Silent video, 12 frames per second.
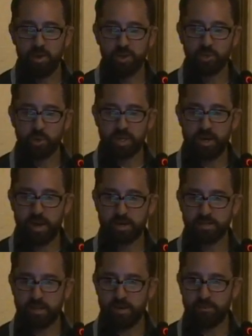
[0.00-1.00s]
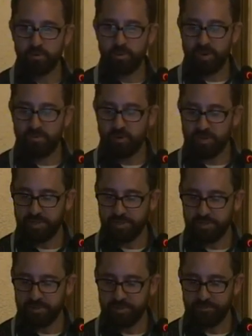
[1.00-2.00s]
So at the next level, we have
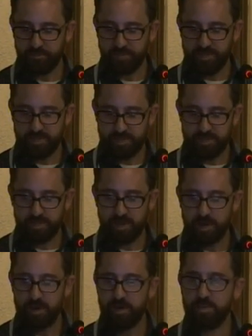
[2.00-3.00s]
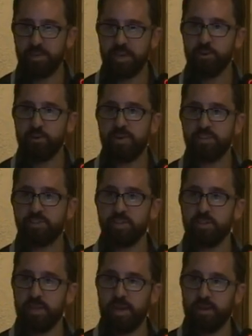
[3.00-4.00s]
voices. This is the
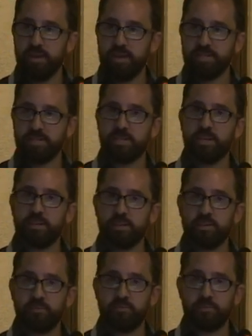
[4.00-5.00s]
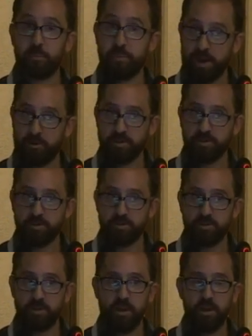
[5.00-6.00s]
intervention that hits the
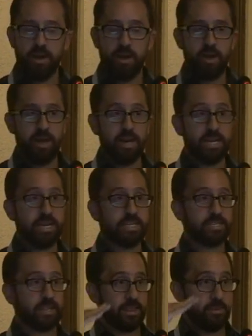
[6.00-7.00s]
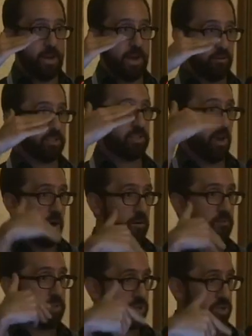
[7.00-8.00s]
parents, and it hits the parents
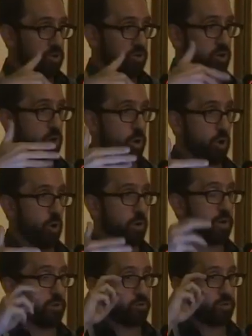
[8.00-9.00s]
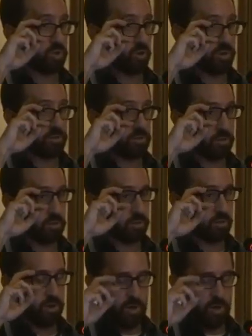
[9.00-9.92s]
of the children who are going through choices.